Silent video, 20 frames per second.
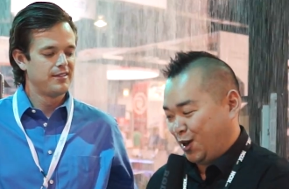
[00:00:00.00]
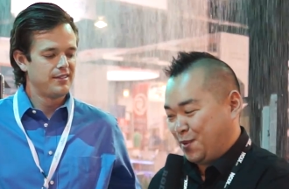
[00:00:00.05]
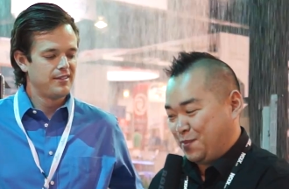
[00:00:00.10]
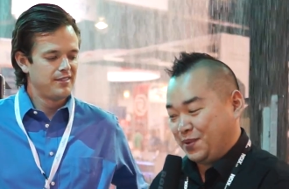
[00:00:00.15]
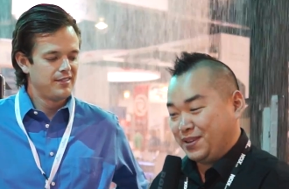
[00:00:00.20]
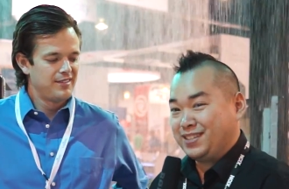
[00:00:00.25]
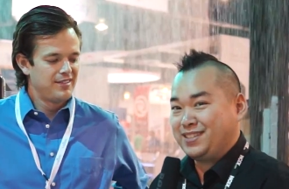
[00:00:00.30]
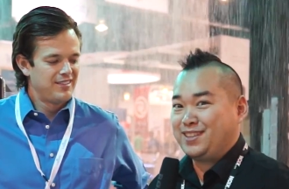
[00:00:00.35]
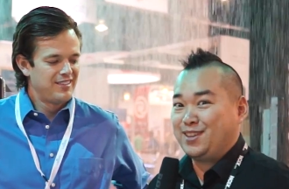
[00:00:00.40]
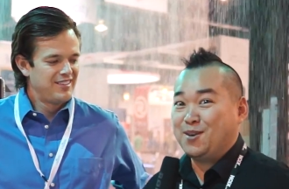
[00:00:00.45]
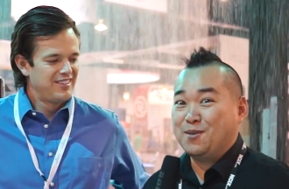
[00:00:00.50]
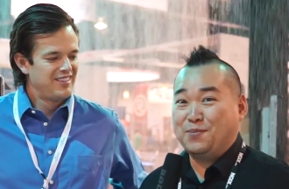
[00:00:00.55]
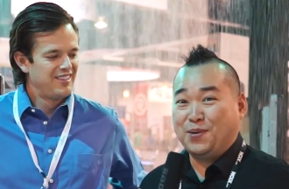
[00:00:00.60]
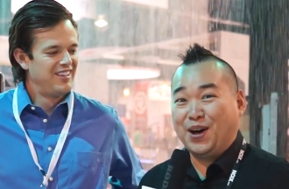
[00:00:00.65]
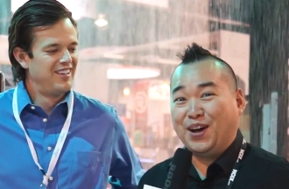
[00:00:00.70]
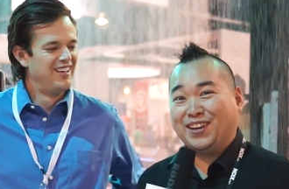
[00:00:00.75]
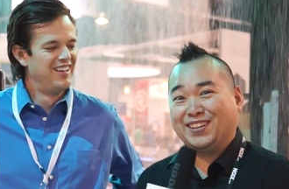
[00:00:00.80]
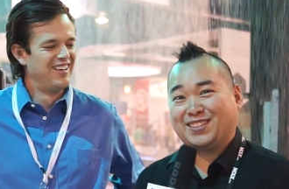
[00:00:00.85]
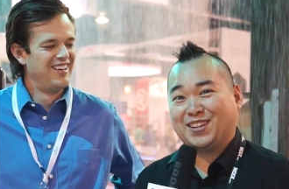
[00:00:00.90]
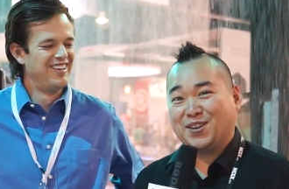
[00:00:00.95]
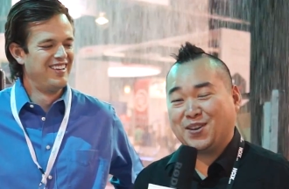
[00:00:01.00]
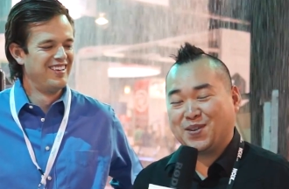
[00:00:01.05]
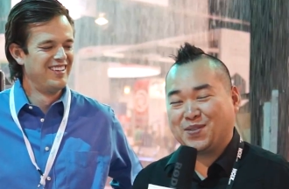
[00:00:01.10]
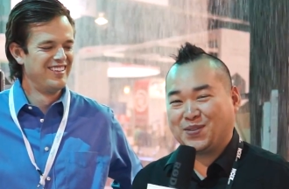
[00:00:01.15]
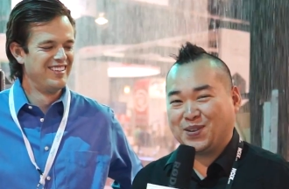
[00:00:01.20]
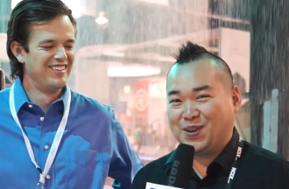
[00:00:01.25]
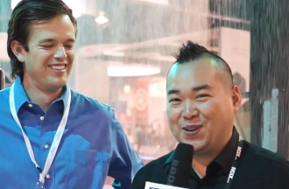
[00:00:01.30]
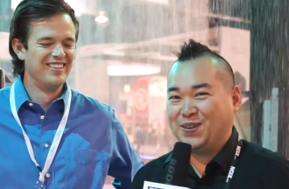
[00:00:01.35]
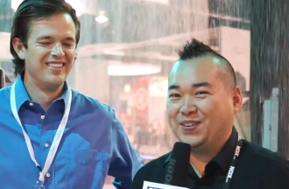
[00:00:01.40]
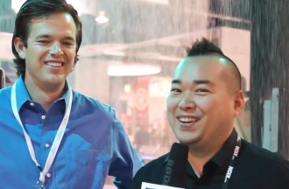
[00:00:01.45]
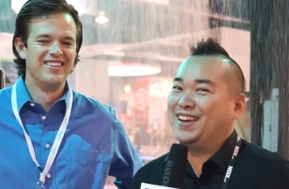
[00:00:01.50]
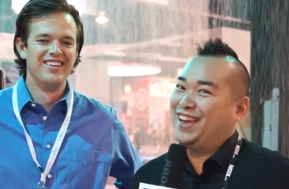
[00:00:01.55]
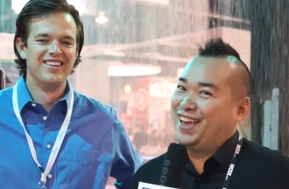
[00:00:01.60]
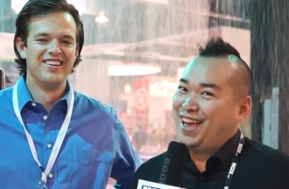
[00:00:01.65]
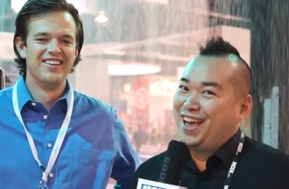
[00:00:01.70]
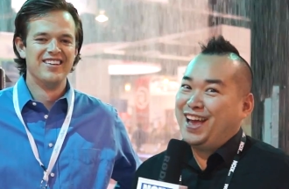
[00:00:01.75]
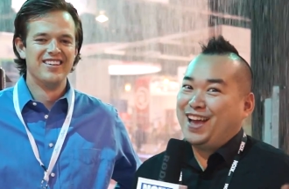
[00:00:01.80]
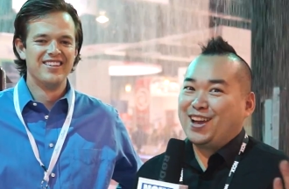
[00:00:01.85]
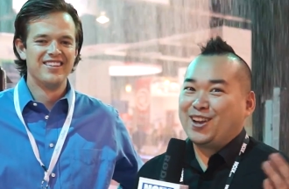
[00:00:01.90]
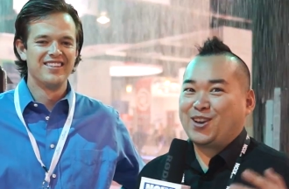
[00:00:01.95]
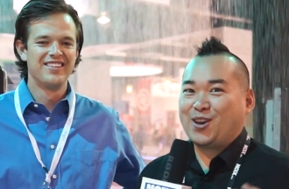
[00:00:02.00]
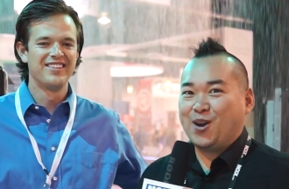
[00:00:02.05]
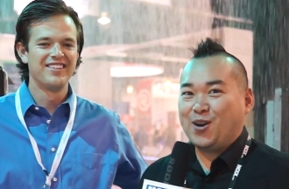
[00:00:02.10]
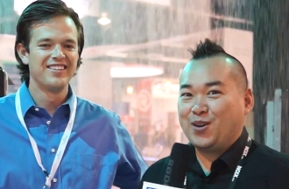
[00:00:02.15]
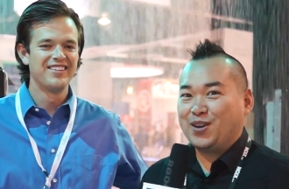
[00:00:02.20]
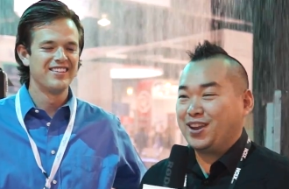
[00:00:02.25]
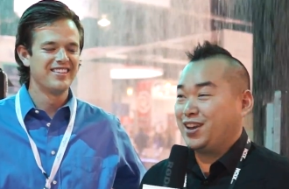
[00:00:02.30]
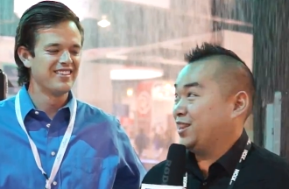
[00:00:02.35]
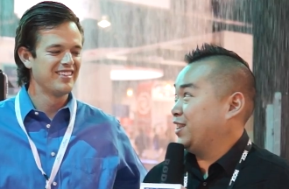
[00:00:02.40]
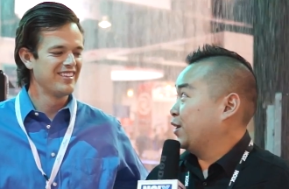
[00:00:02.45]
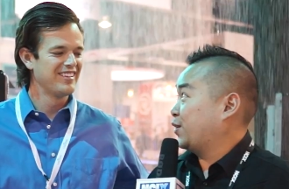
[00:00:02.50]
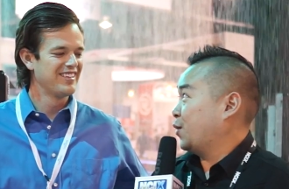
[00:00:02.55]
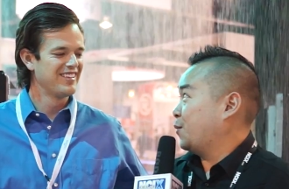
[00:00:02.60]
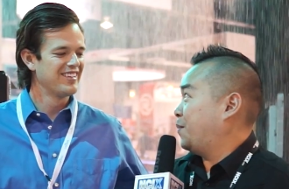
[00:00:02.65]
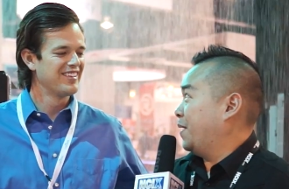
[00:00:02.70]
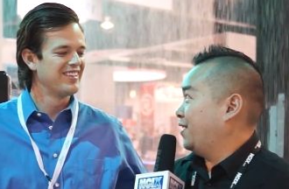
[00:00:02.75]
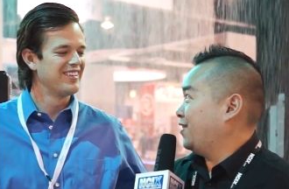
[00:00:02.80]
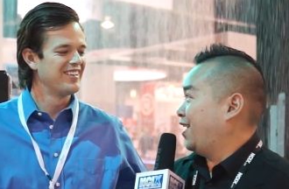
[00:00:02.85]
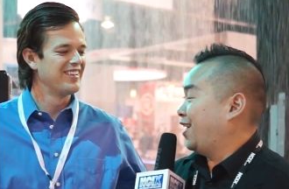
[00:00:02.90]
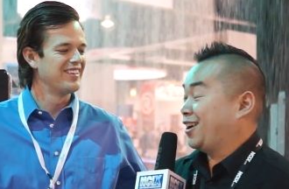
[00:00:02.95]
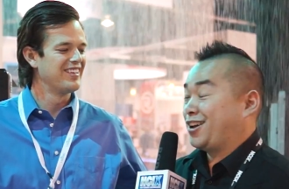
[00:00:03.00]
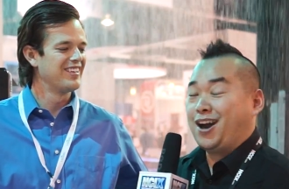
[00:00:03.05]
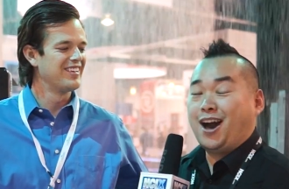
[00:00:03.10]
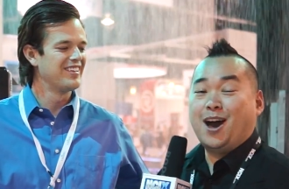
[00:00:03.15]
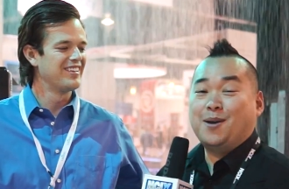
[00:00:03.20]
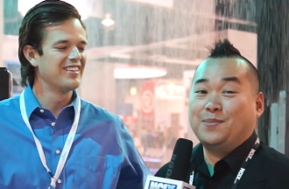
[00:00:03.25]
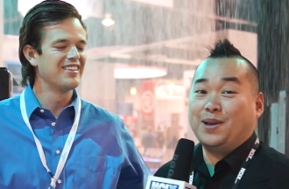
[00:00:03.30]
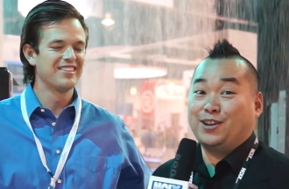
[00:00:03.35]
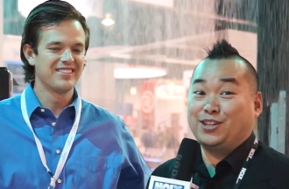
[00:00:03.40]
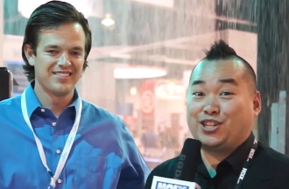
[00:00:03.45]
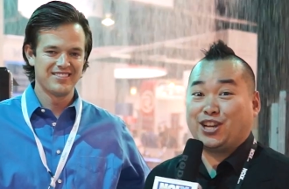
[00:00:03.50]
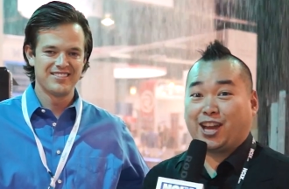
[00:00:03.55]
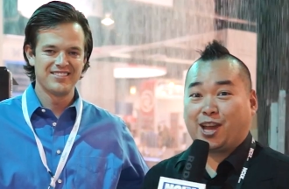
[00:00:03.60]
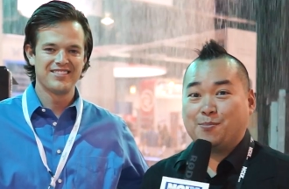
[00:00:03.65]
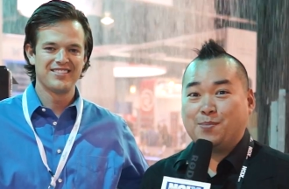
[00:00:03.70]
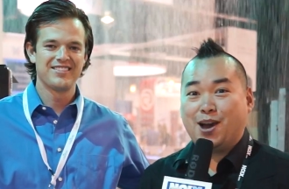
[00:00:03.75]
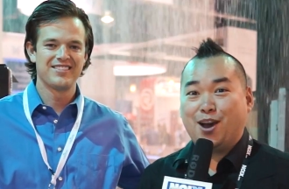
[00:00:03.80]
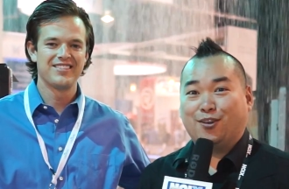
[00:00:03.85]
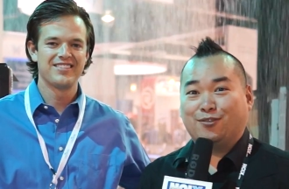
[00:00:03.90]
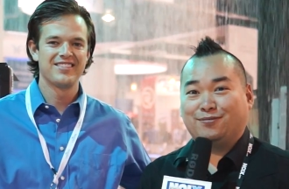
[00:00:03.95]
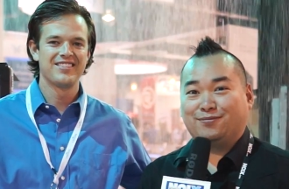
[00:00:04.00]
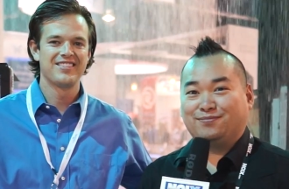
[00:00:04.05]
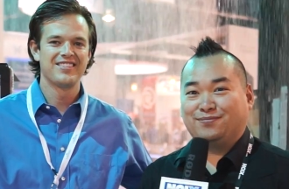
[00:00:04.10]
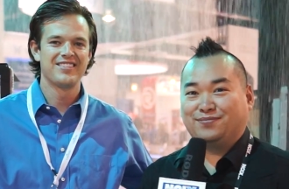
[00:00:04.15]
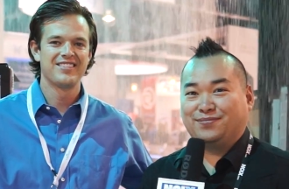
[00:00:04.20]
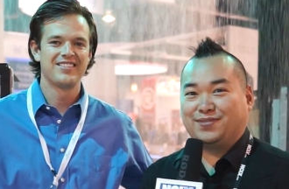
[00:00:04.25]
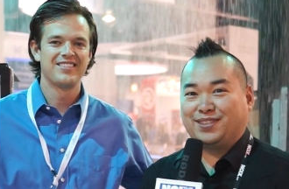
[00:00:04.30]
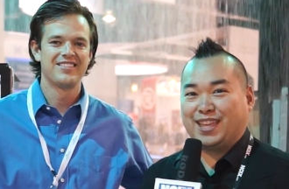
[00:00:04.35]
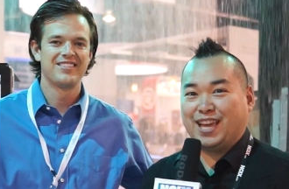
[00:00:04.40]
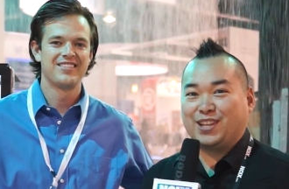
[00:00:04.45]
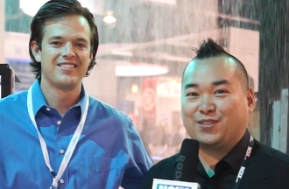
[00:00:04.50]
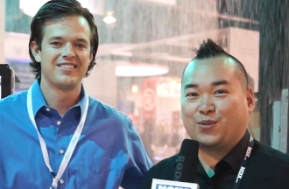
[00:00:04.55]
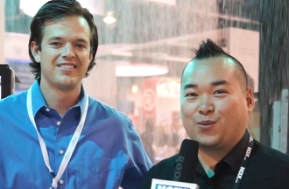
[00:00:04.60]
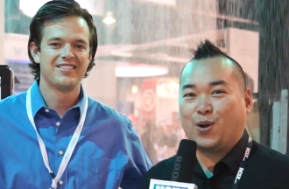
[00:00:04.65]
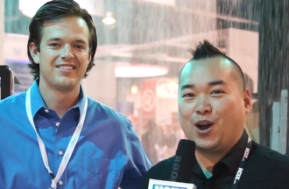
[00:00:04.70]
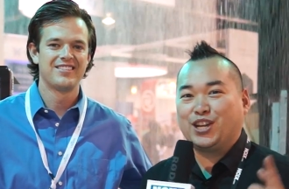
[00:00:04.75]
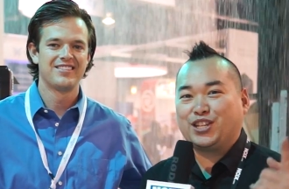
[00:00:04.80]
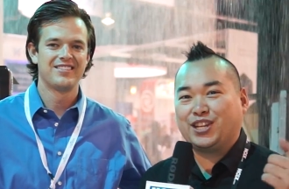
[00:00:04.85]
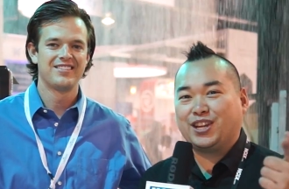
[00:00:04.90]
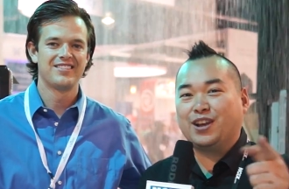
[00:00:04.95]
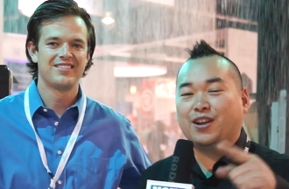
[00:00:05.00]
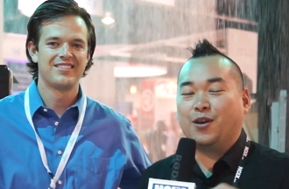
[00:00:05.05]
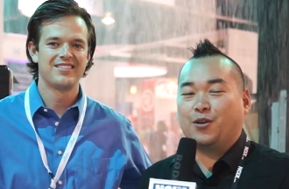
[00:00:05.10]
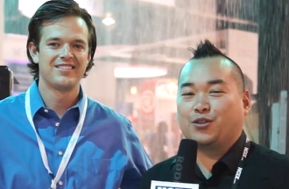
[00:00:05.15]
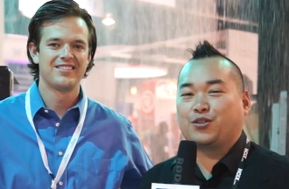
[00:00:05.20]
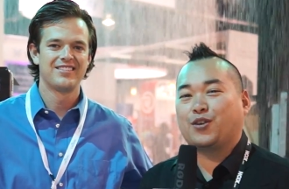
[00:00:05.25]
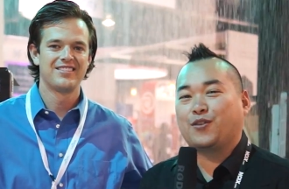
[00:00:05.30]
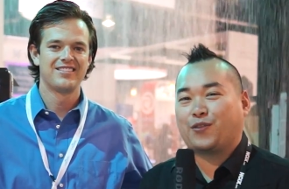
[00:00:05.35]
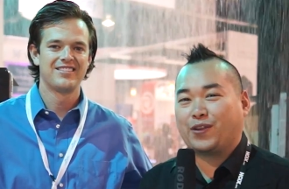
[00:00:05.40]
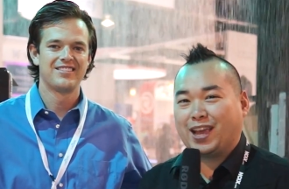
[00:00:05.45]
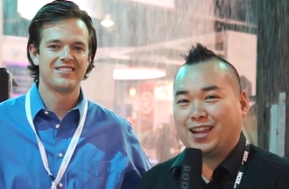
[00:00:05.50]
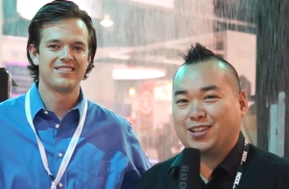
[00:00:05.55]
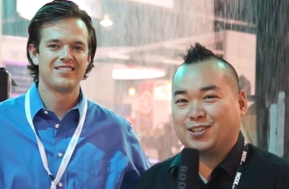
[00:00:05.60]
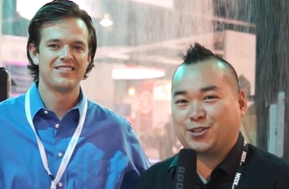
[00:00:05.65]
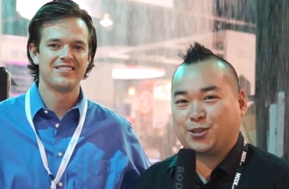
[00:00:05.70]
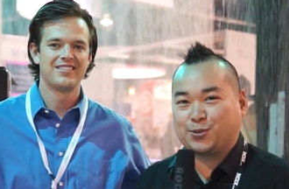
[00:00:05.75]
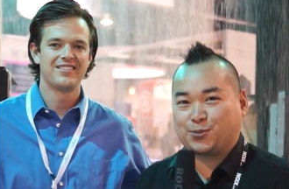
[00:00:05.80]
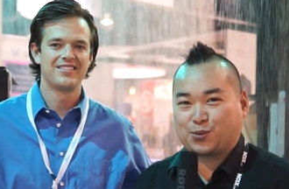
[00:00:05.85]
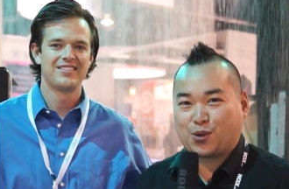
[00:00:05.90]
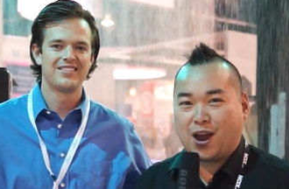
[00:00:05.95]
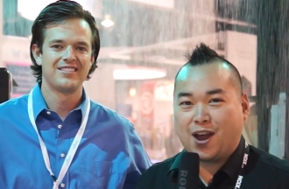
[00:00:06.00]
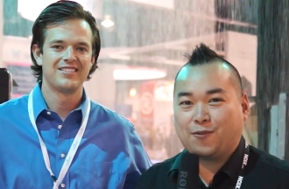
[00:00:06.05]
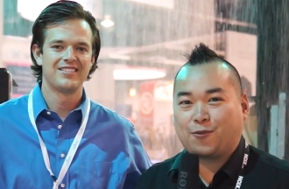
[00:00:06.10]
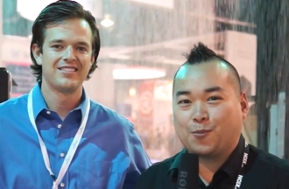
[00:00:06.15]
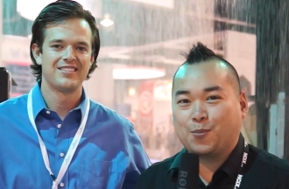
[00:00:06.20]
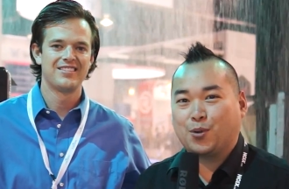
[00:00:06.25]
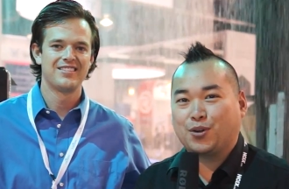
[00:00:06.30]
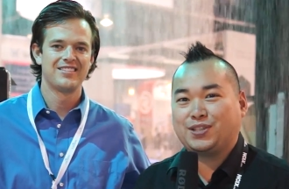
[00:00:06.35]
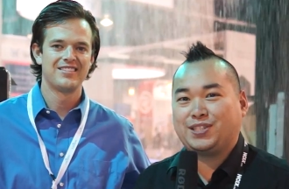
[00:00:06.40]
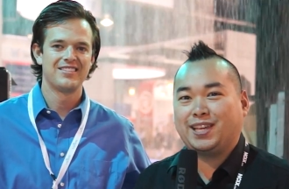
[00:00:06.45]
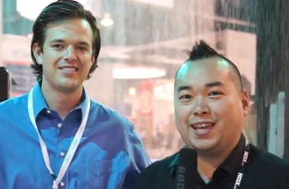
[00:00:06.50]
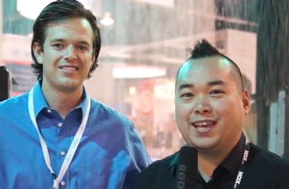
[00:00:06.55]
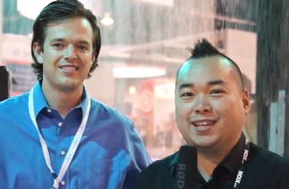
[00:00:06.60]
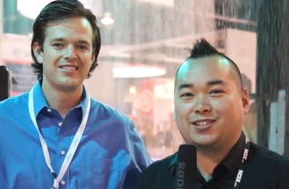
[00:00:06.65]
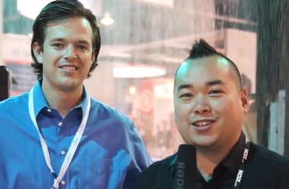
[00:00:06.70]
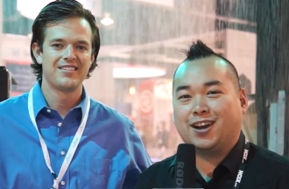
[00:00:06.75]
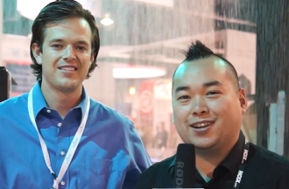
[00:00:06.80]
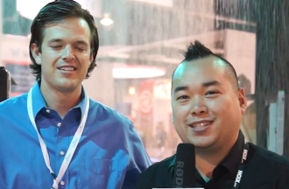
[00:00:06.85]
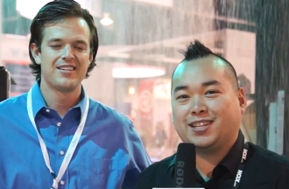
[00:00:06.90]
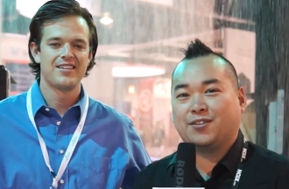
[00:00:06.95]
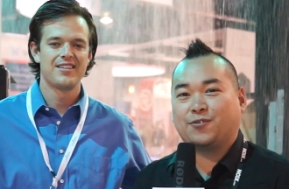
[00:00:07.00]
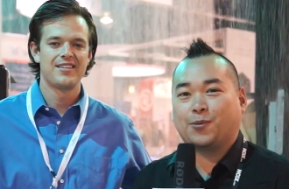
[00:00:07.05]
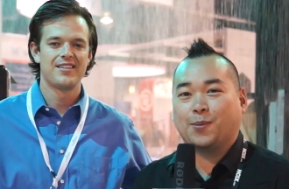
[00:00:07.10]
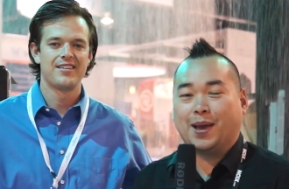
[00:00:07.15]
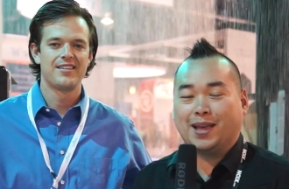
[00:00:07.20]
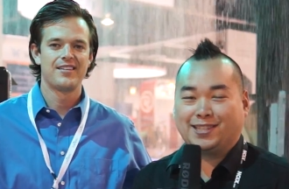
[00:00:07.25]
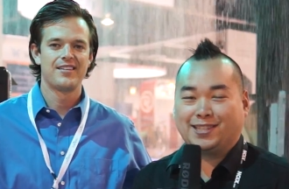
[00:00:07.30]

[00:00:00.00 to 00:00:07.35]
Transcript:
Speaker 1: dropping steel balls on your phone, go to liquipel.com and check them out. Thanks for watching. Don't forget to subscribe for more CES content from